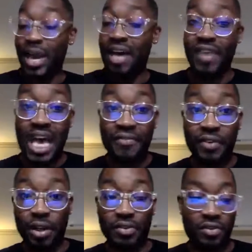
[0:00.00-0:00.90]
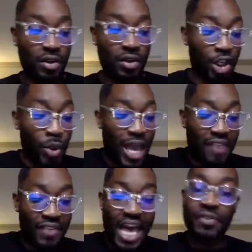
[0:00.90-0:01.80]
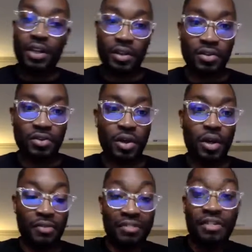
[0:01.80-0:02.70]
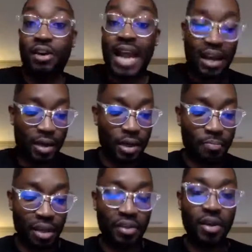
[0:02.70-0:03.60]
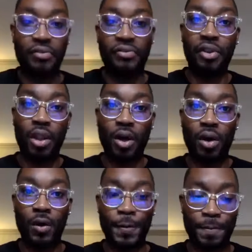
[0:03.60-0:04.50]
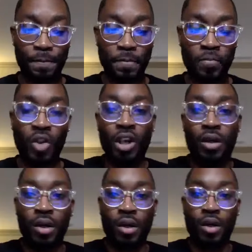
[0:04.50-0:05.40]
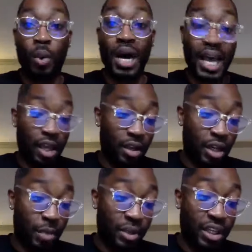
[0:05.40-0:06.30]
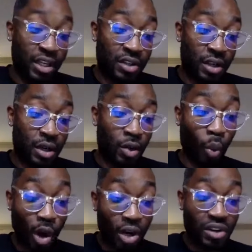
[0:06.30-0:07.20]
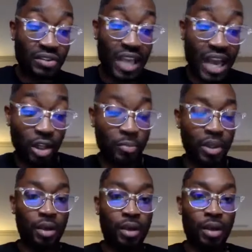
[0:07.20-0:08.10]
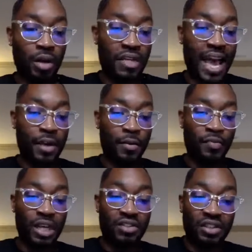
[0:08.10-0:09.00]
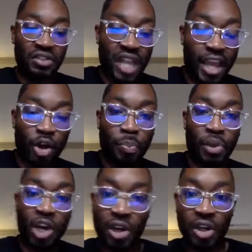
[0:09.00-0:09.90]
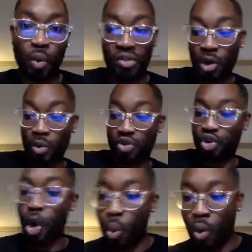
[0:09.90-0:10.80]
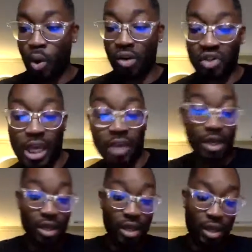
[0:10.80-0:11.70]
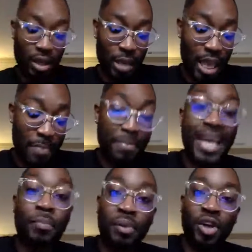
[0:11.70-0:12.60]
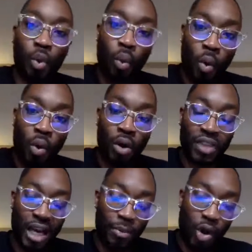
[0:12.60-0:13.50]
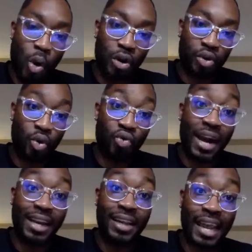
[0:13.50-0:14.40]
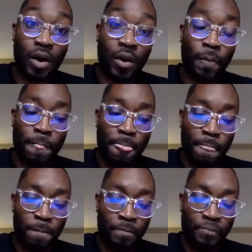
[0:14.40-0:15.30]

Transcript: you have evidence. You have evidence that they're not going to be there for long. Why? Because words are telling me that it's a state or period where there was no war. So it may be a war that I'm going through right now,